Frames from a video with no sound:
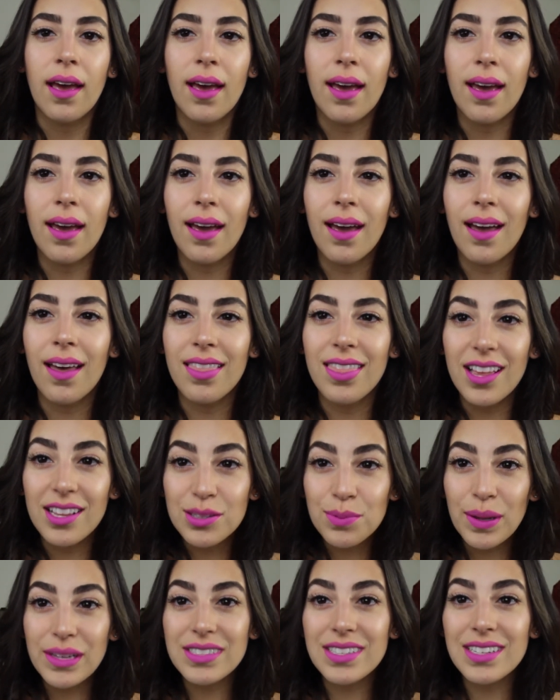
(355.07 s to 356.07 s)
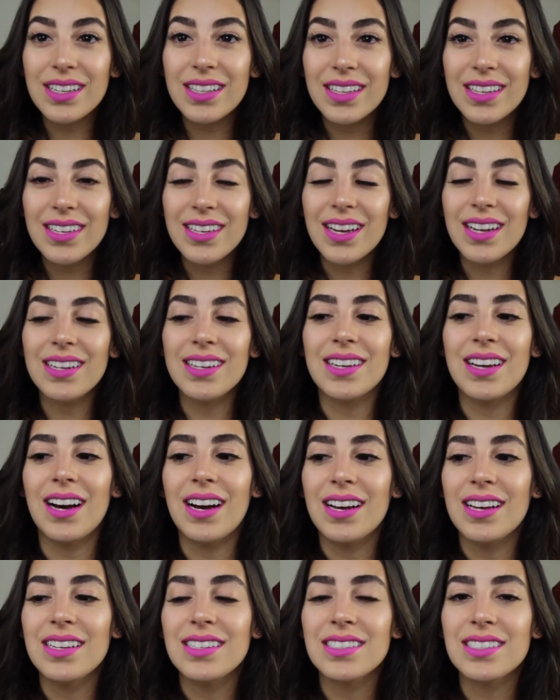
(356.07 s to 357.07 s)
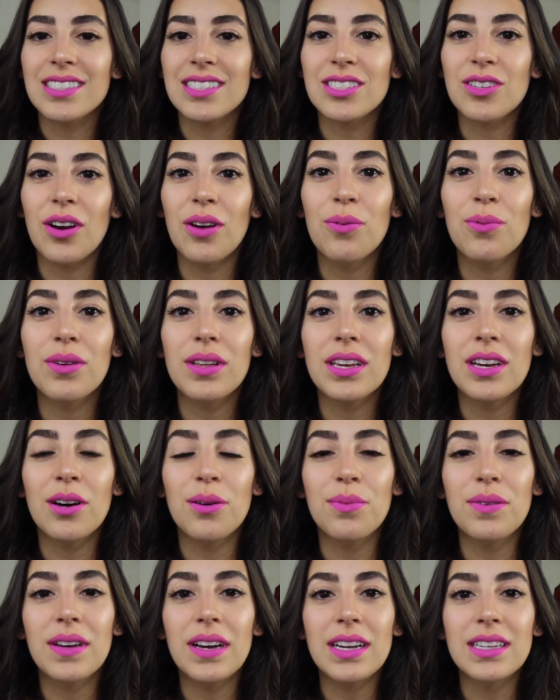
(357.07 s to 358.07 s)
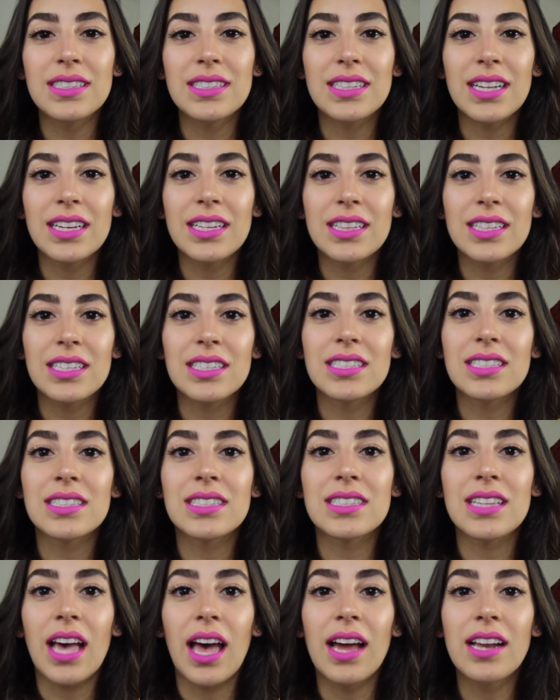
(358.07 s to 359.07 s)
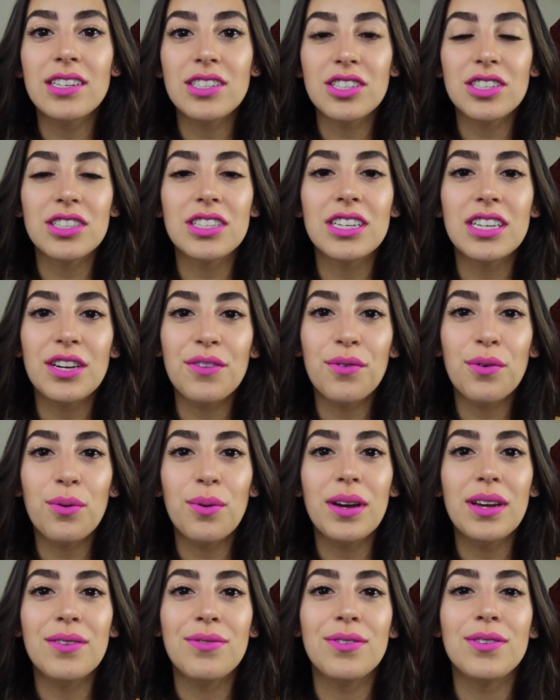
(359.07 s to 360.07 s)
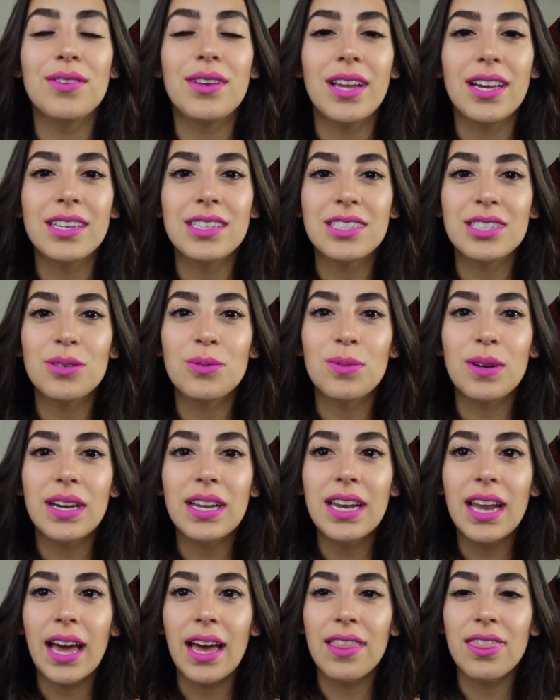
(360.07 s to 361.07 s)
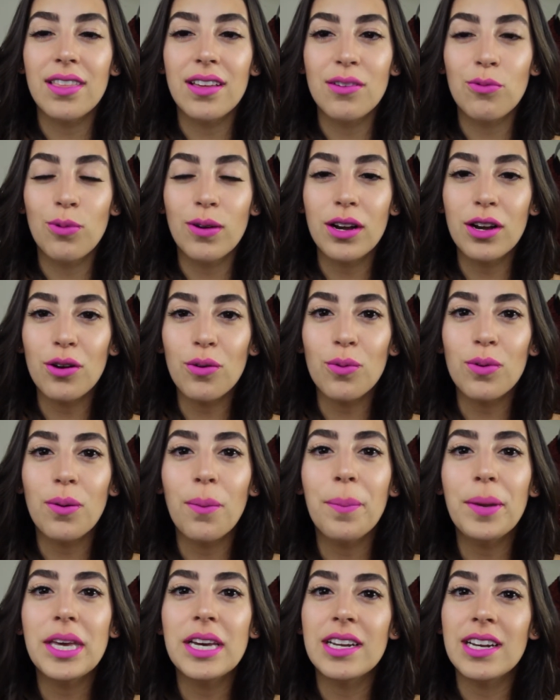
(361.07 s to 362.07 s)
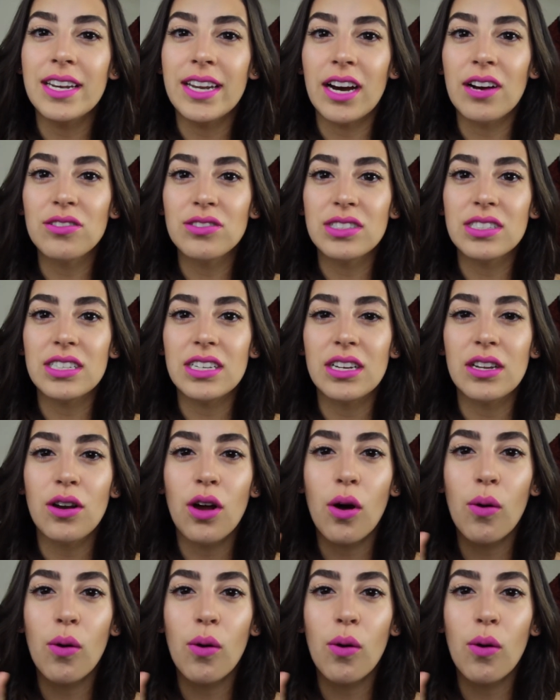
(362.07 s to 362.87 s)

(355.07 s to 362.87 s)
And that's basically it, guys. So I really hope you guys like this. Enter the giveaway if you'd like to win, and the winner will be announced in